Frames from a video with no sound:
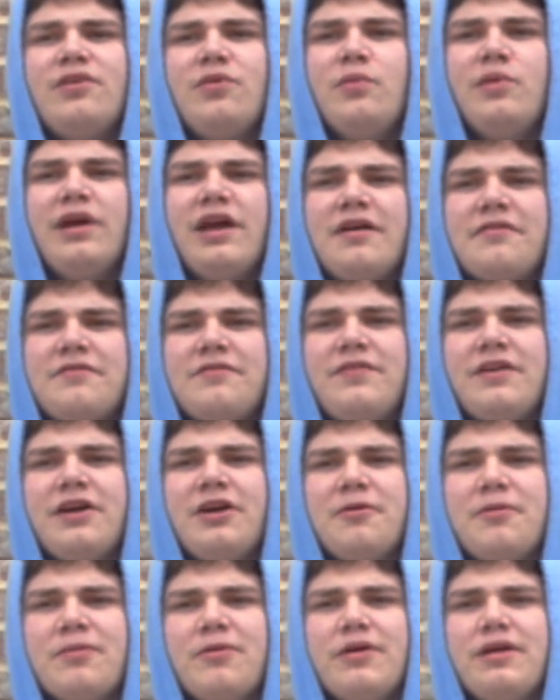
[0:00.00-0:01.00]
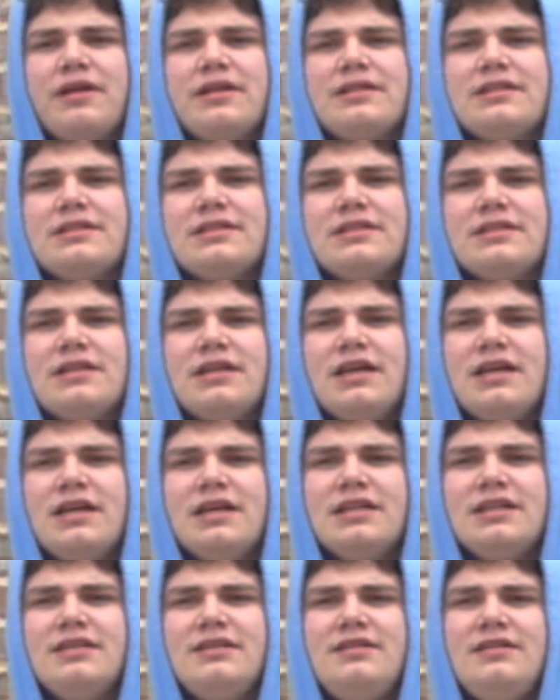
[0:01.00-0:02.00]
We have fingerprints,
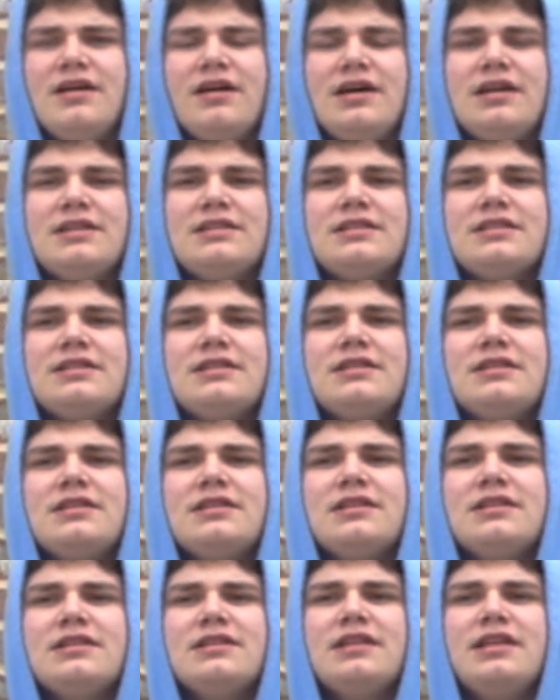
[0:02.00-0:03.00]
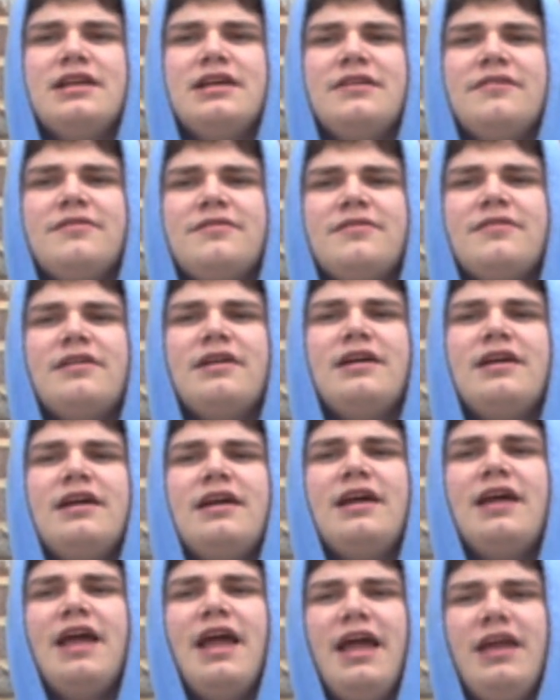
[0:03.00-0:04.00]
dust, lift,
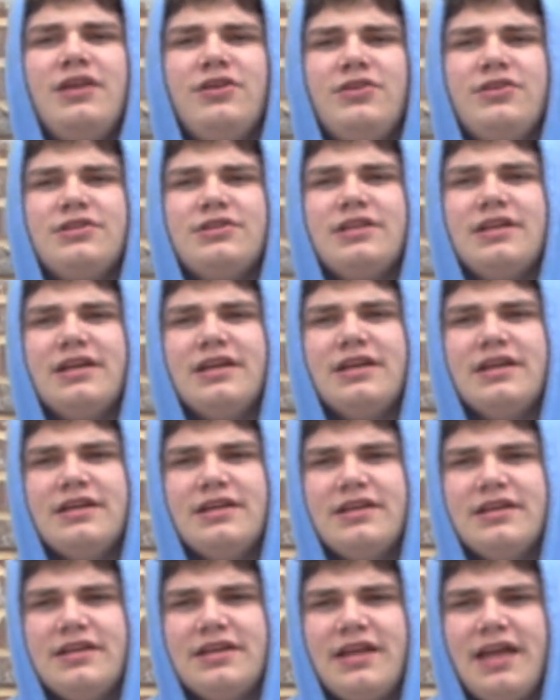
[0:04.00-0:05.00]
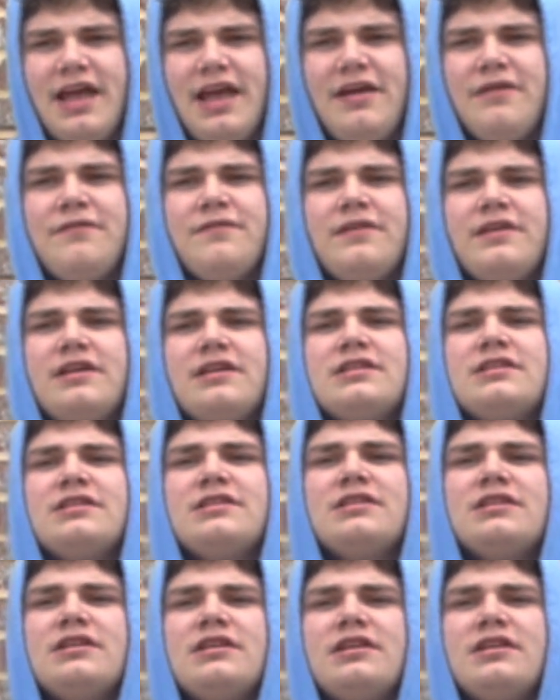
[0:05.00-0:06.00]
and use the APHIS
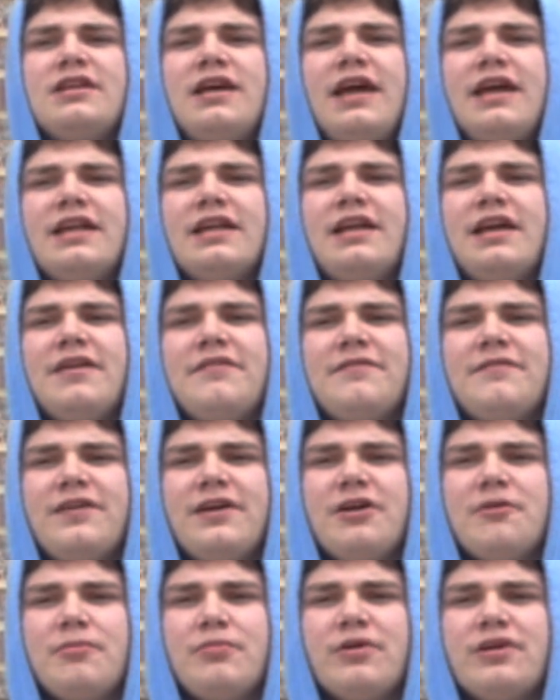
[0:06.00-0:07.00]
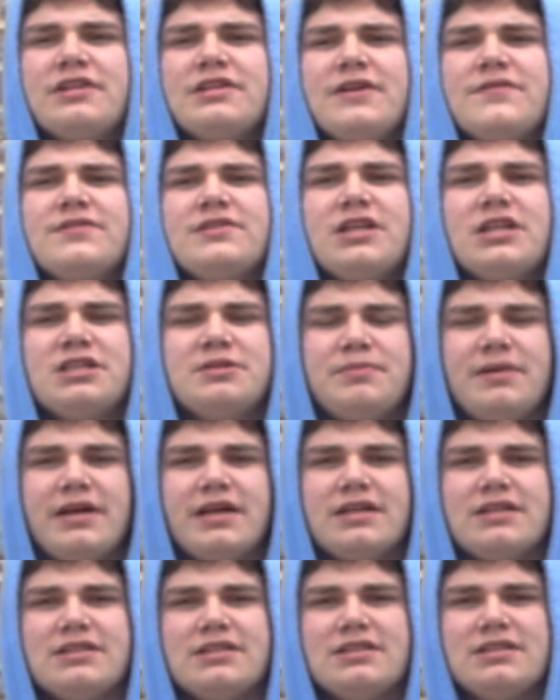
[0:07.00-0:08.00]
and get fingerprints of
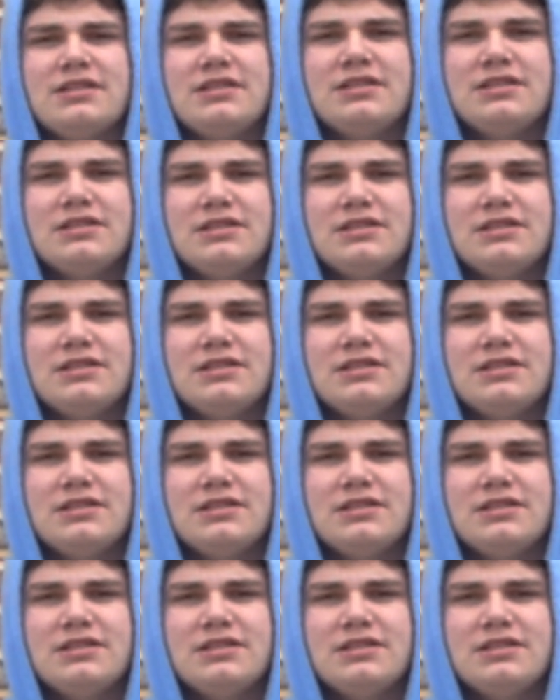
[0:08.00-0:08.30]
suspects.